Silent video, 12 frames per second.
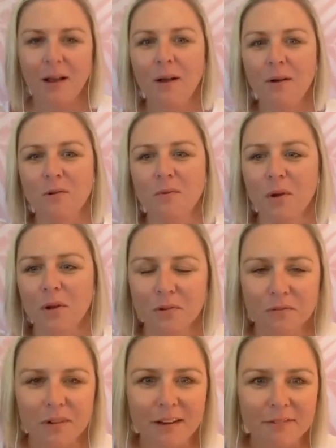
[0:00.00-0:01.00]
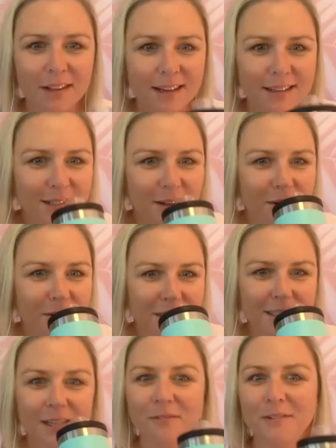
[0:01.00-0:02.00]
hormonal reflex, I
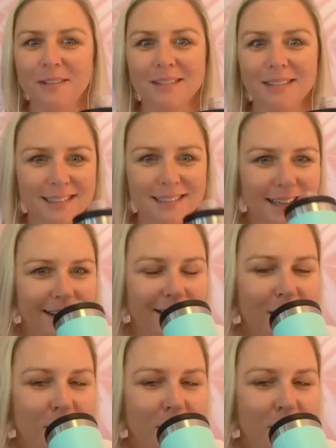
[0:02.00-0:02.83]
would definitely say.